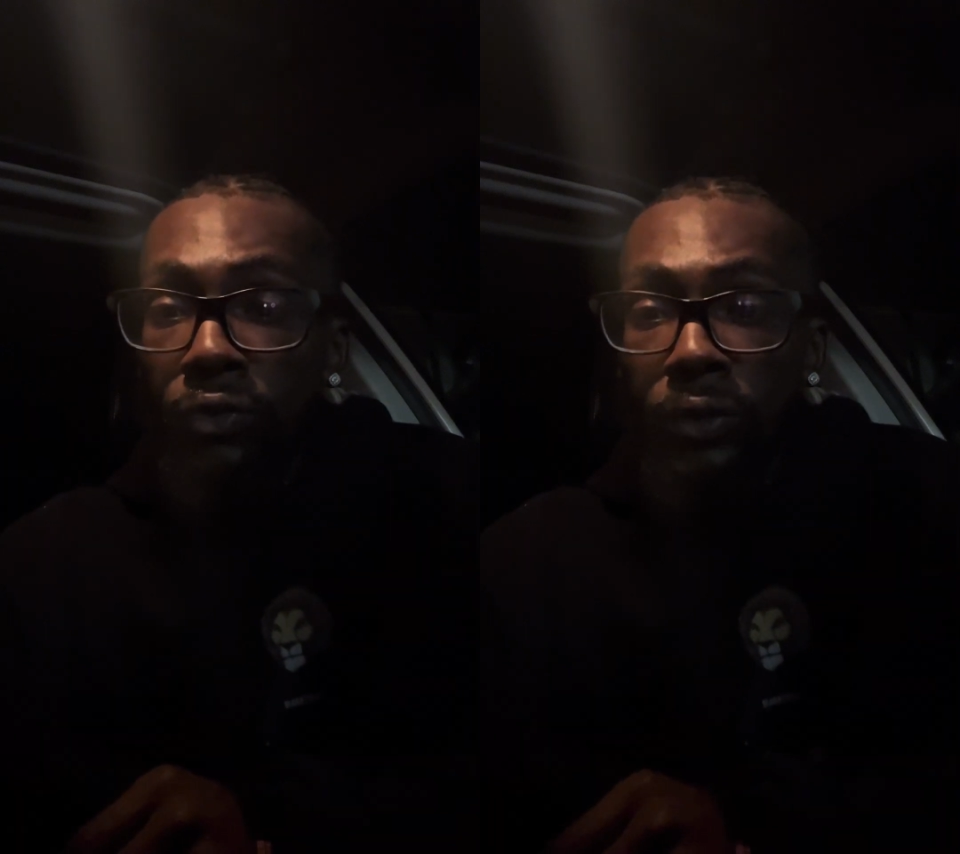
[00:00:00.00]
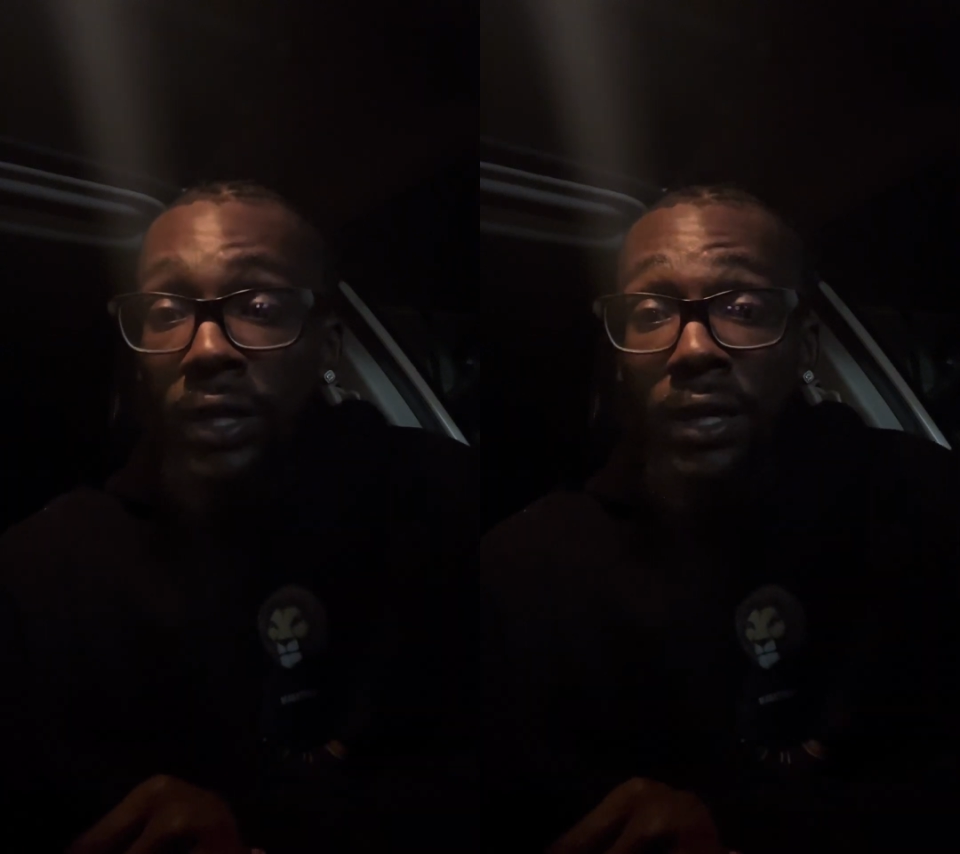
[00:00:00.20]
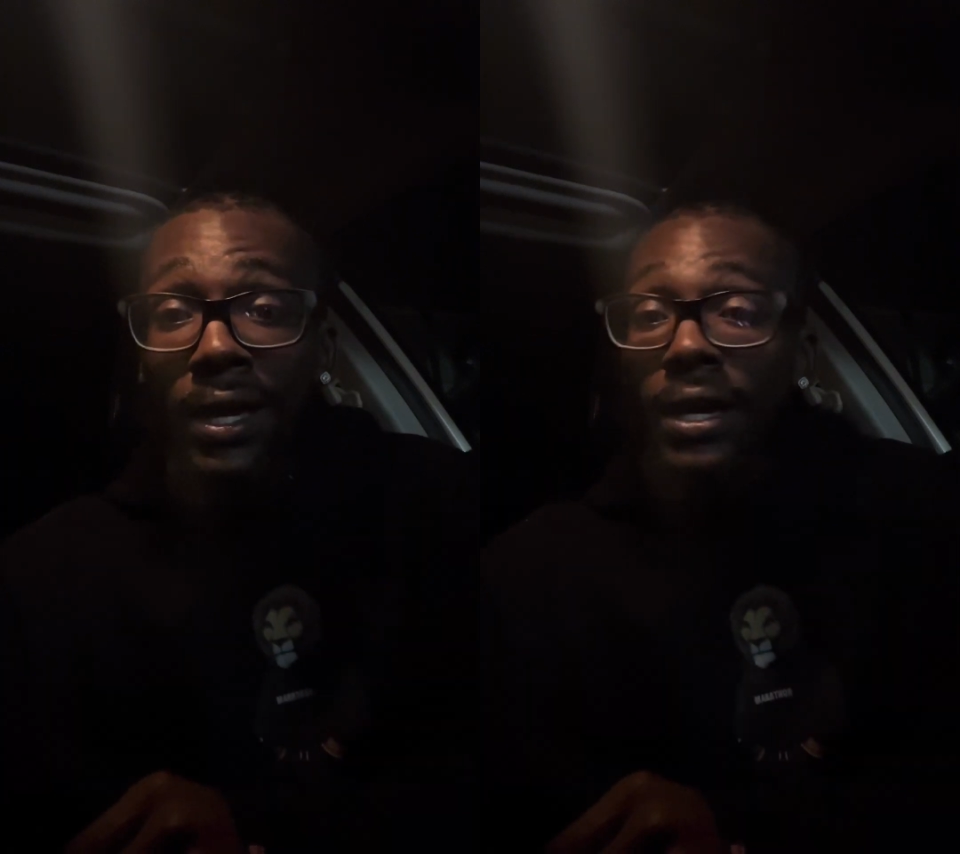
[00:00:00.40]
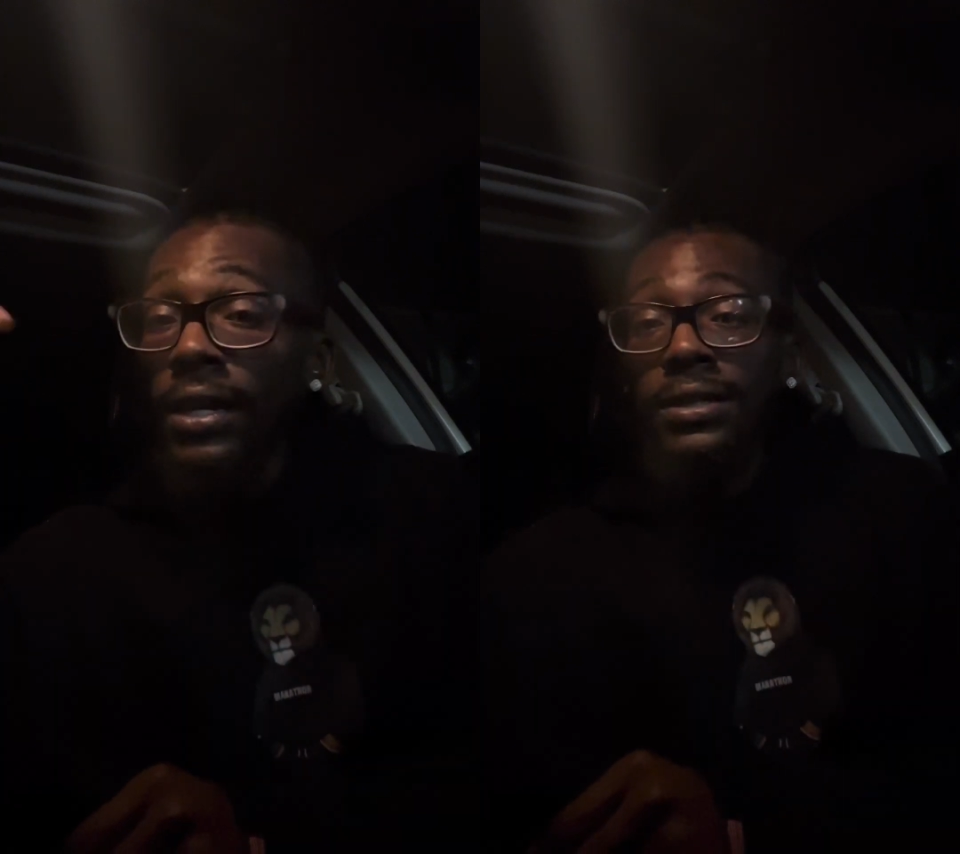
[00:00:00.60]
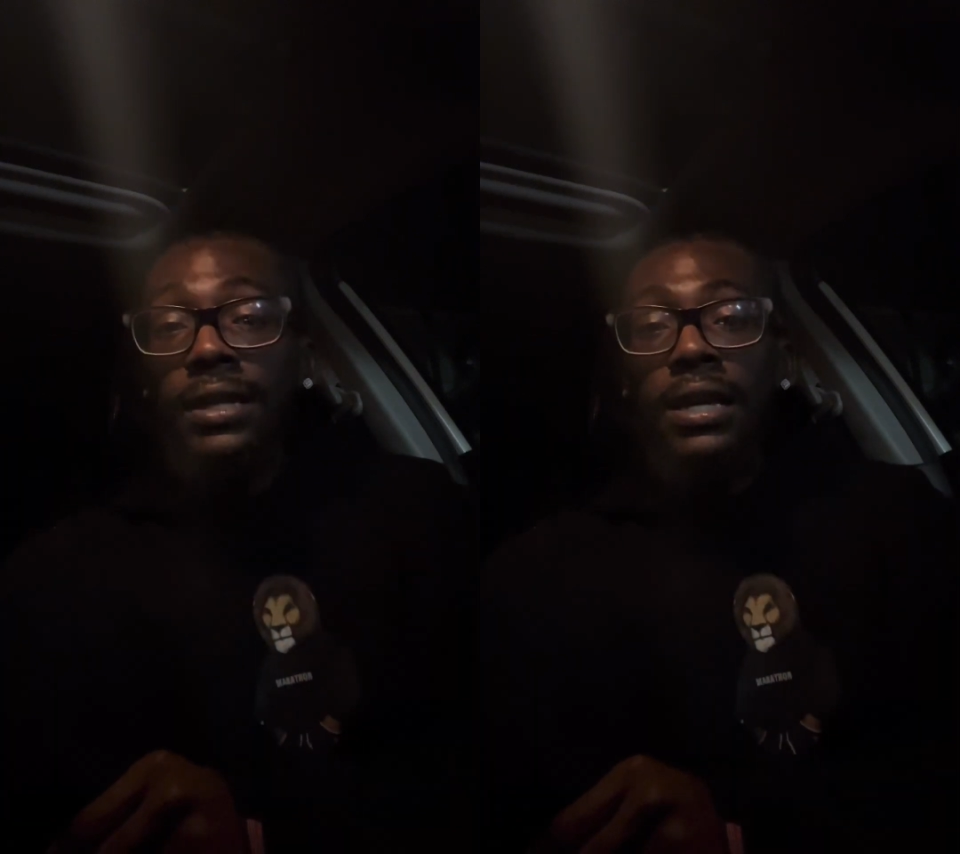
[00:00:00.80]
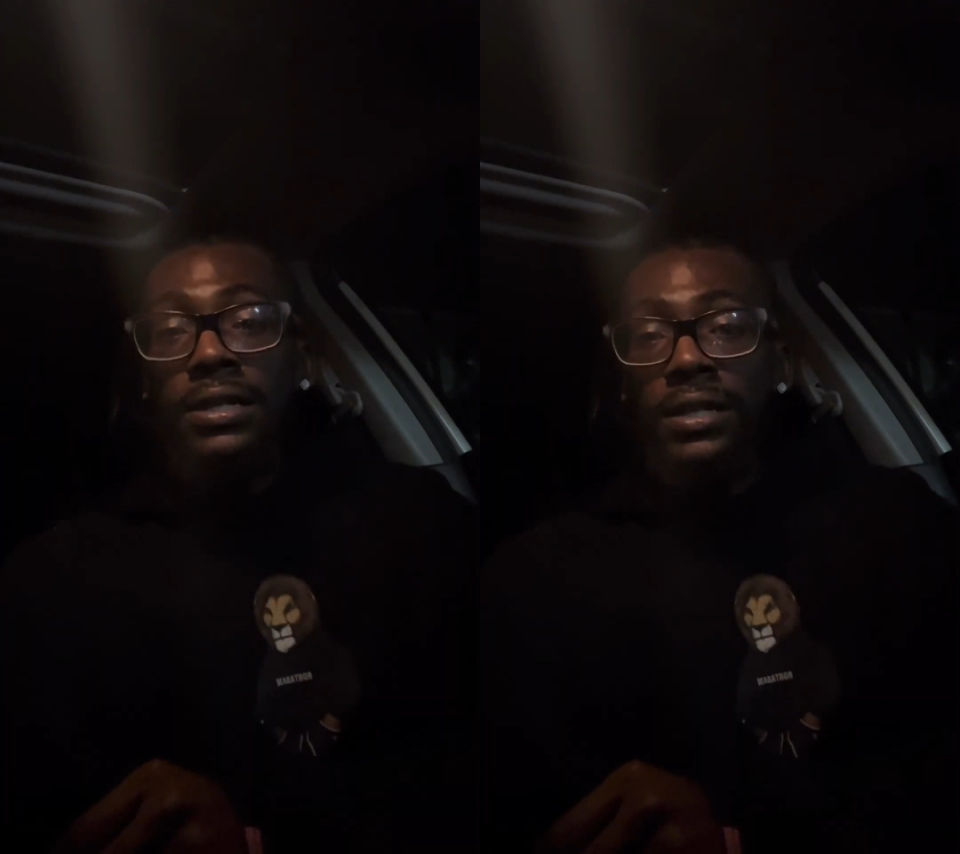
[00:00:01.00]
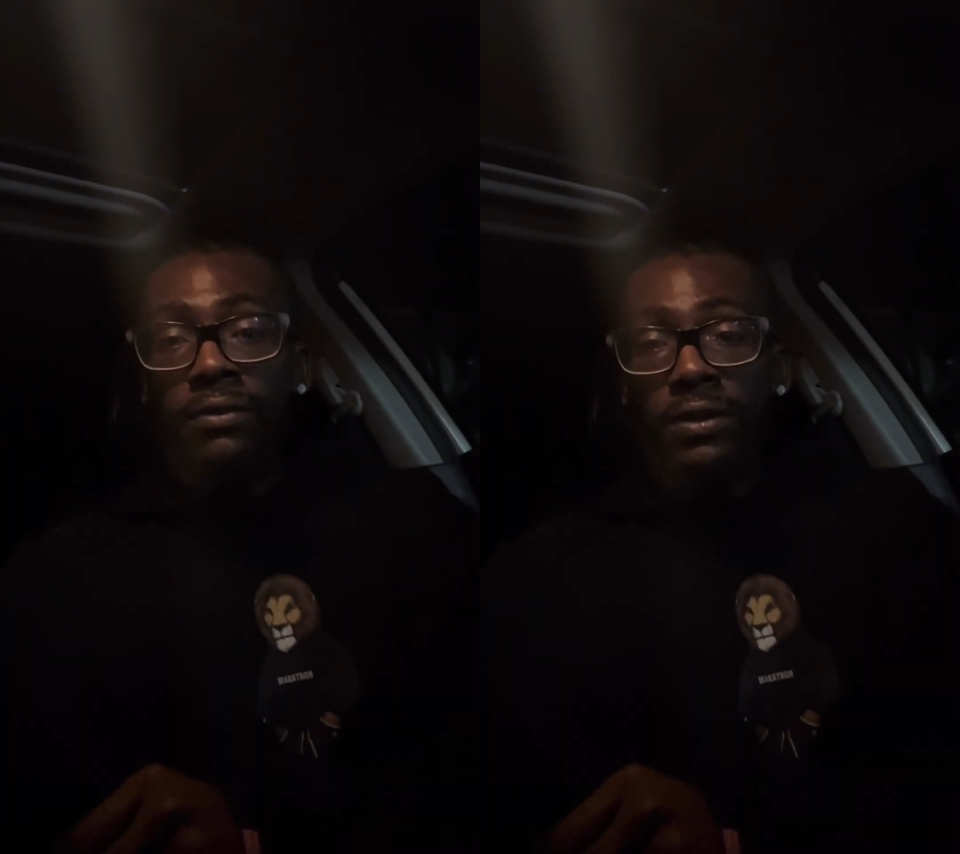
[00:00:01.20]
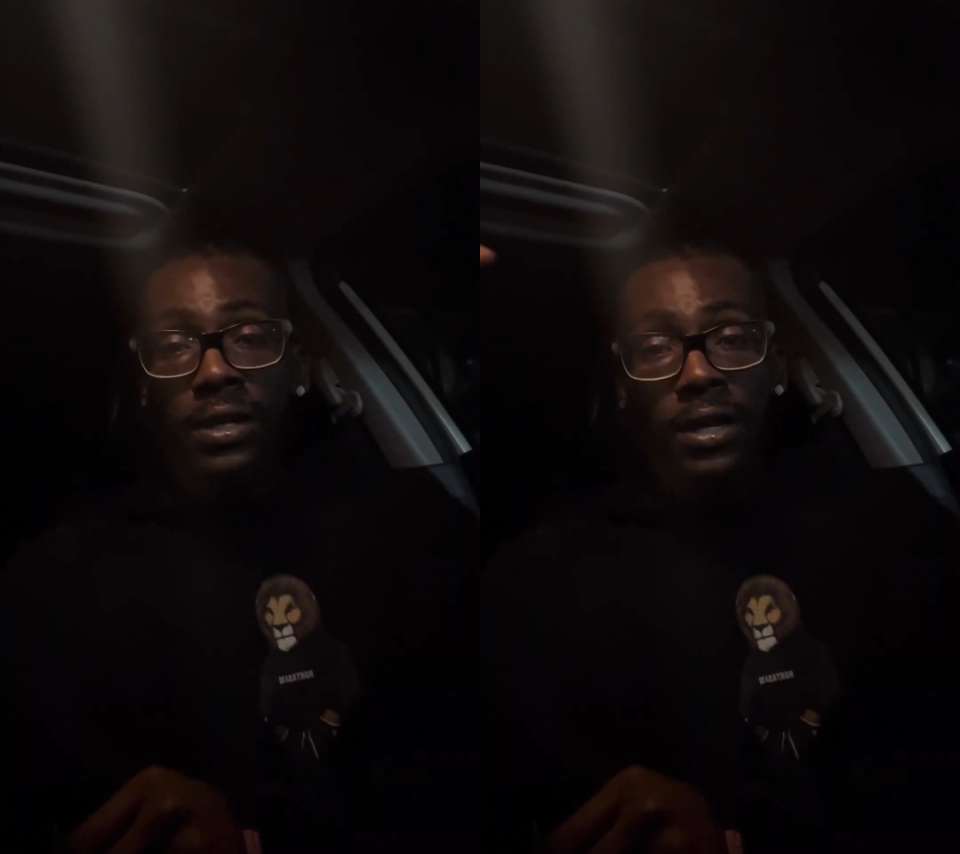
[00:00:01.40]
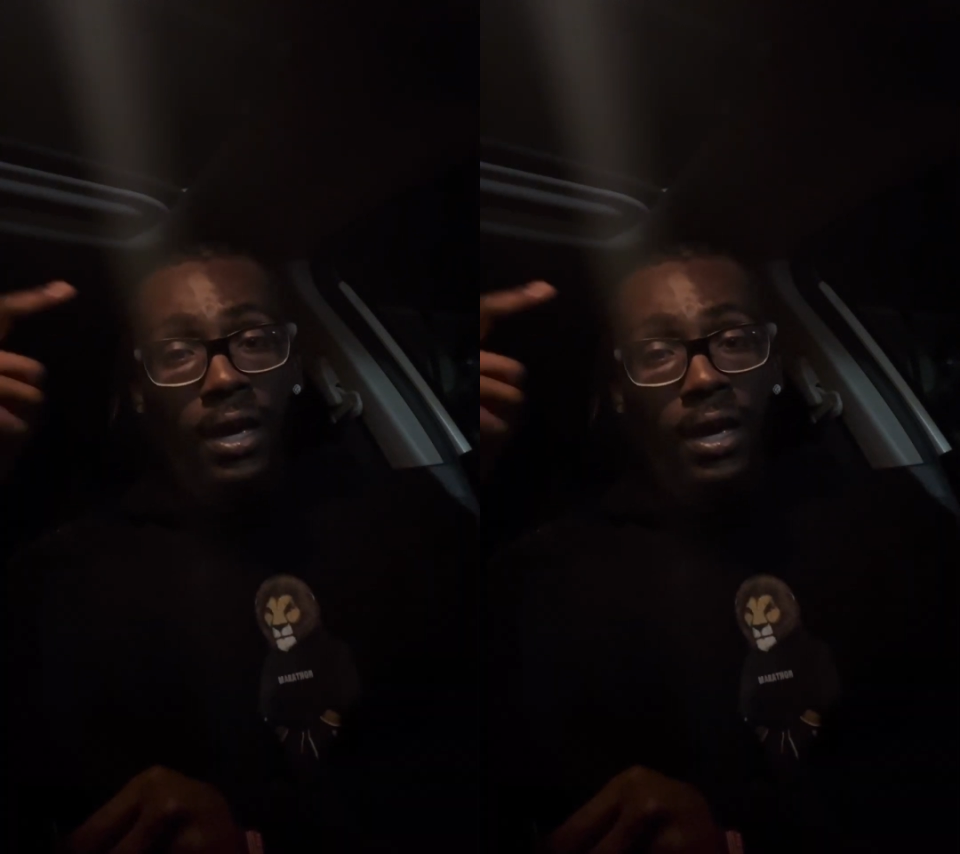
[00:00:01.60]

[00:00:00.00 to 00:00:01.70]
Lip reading: get is negativity.